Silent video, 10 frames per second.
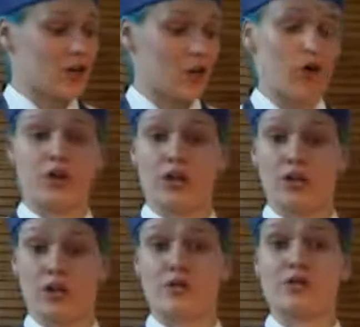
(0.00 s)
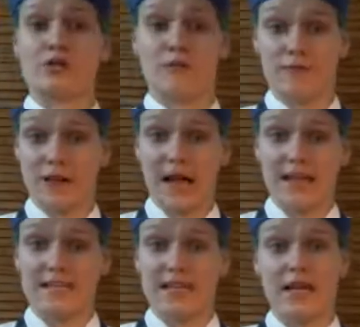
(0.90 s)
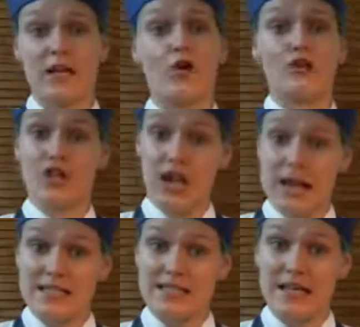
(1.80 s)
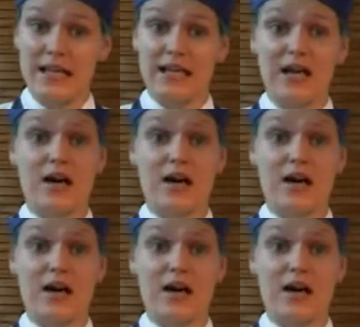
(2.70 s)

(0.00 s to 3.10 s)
or you can use flaxseed or chia seed,